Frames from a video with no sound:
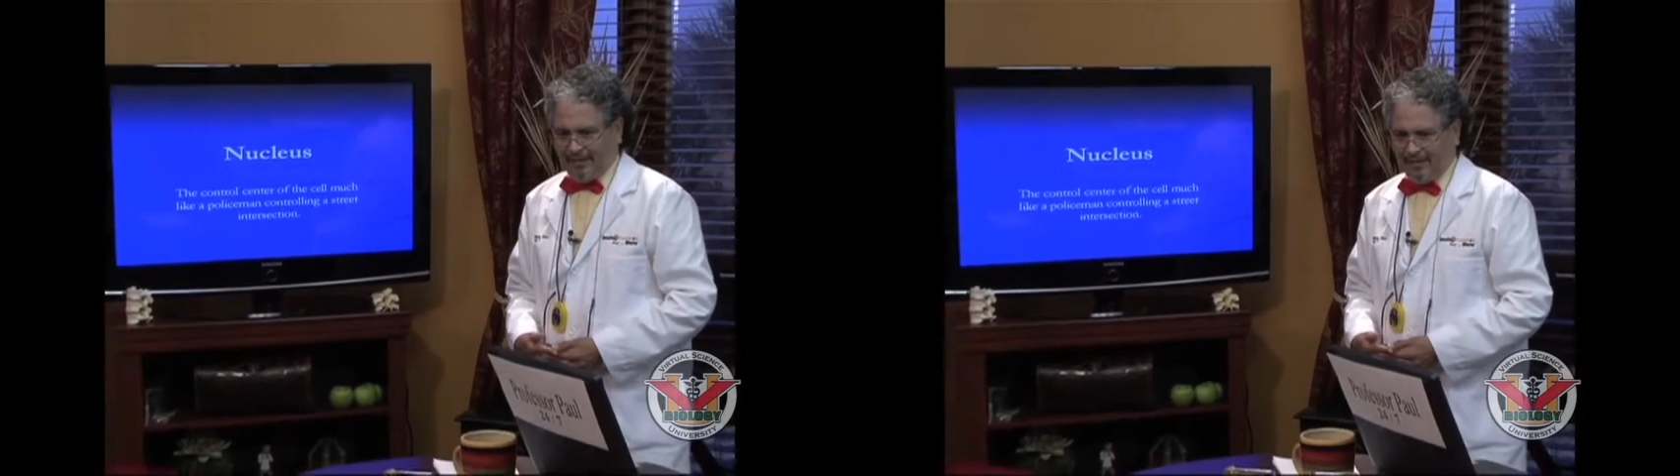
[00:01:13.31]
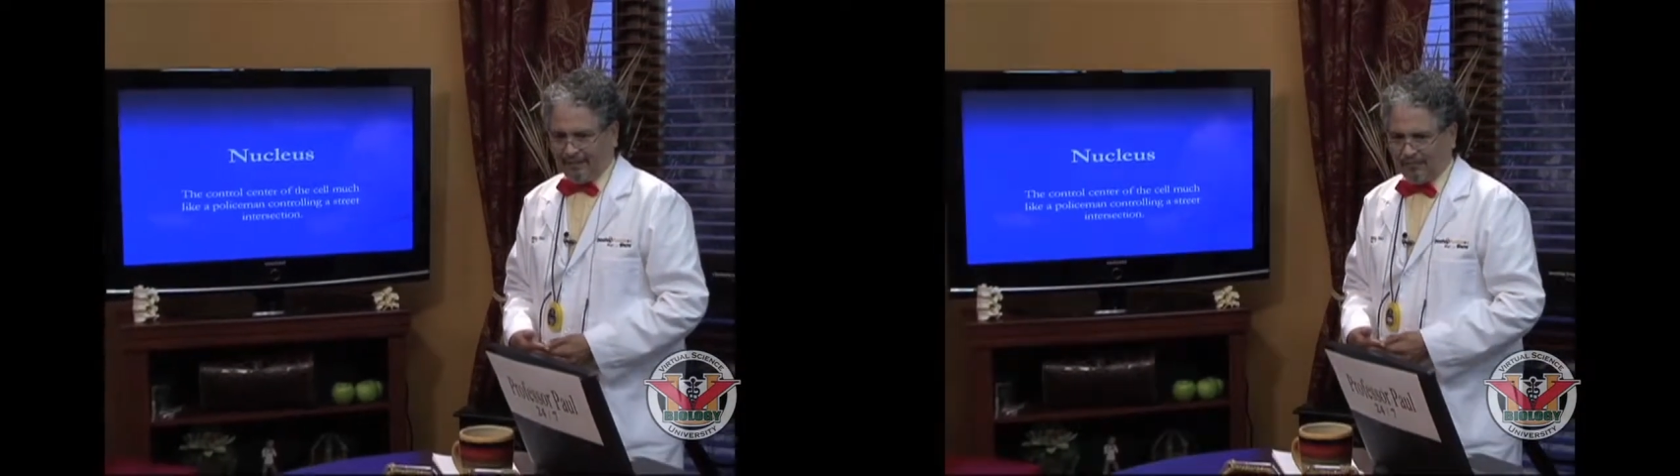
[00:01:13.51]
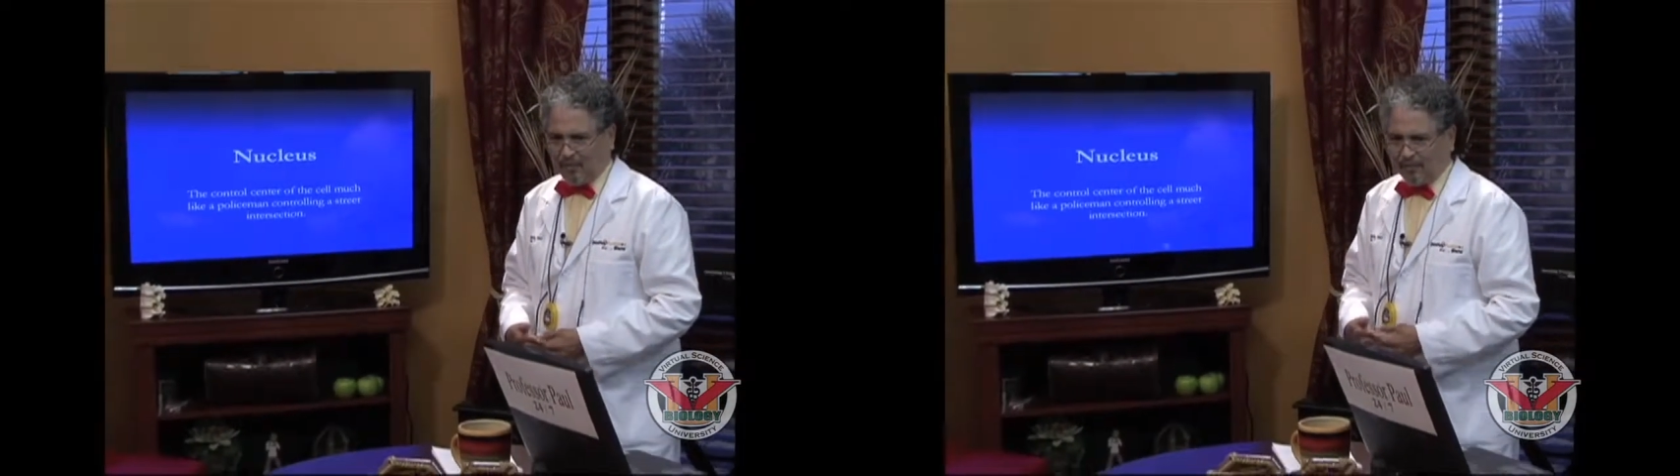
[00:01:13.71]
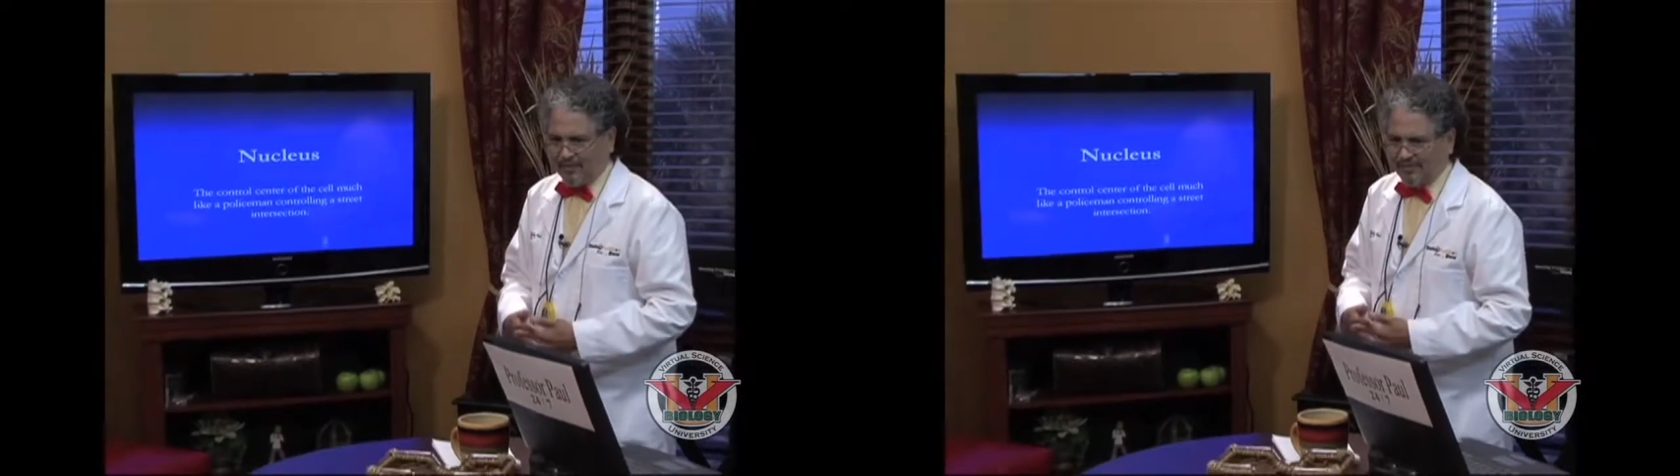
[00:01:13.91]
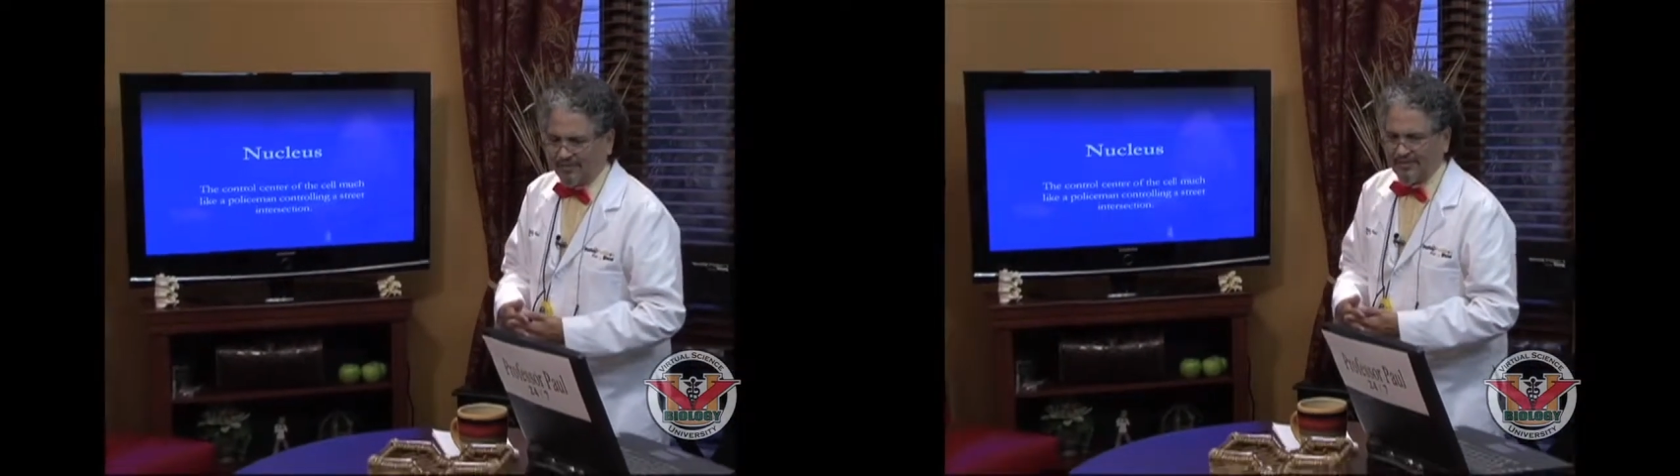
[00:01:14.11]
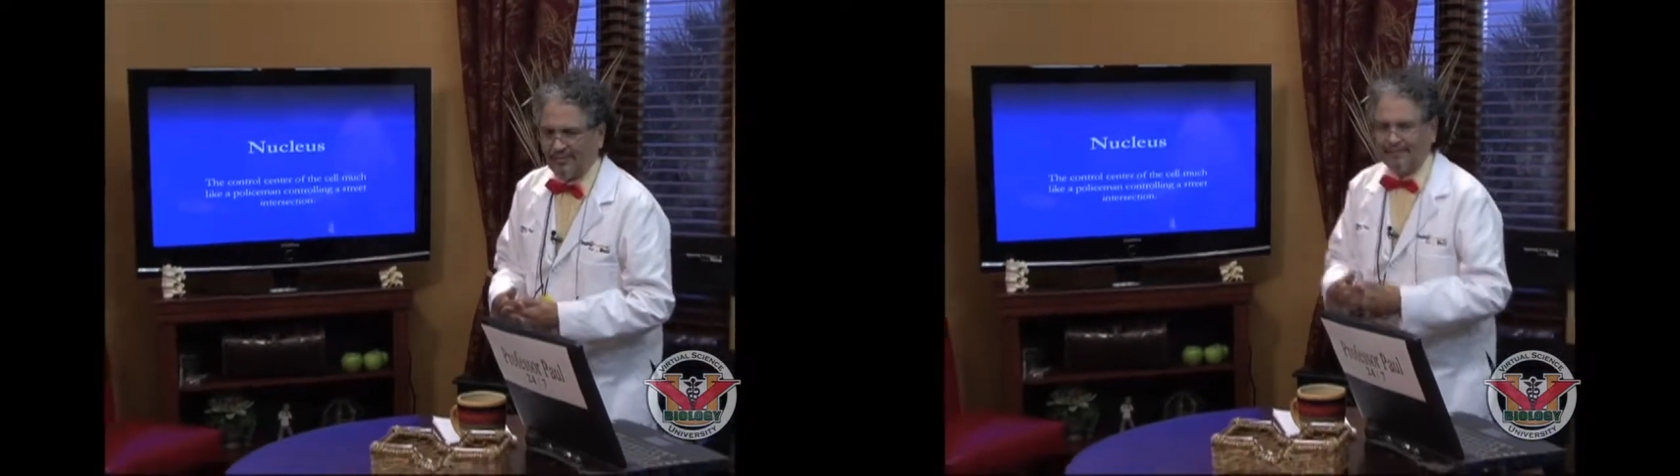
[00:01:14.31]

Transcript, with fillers: and of course,